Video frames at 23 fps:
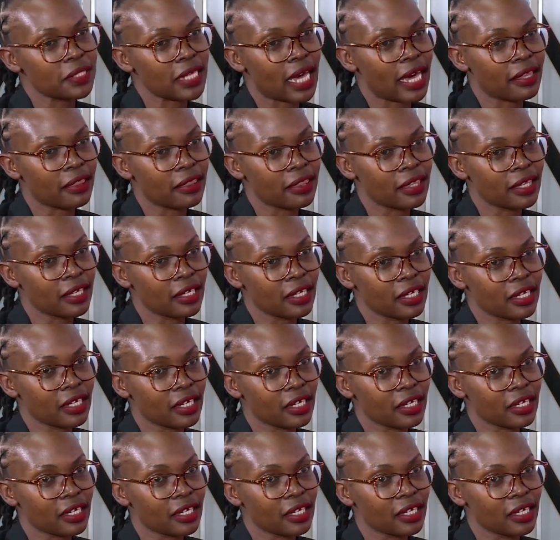I think
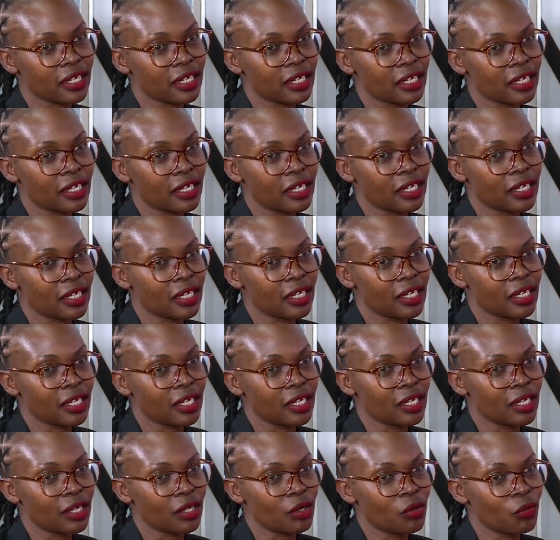
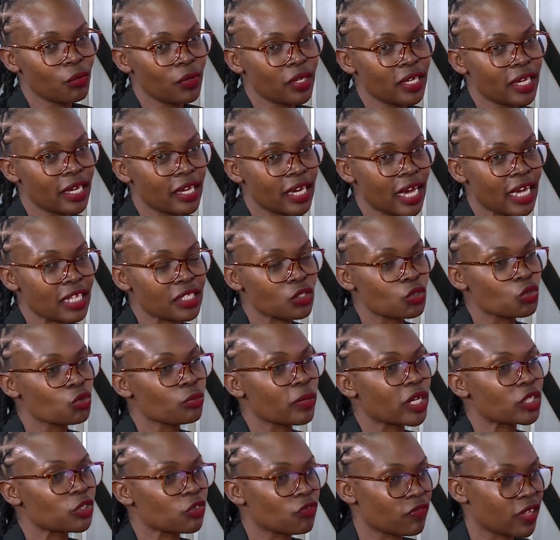we ask too
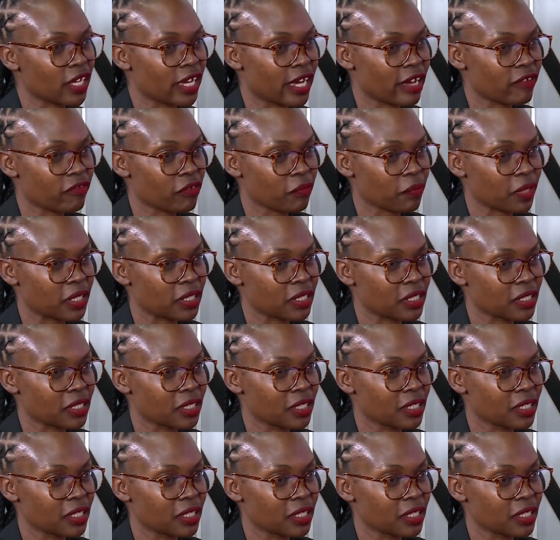much of the government.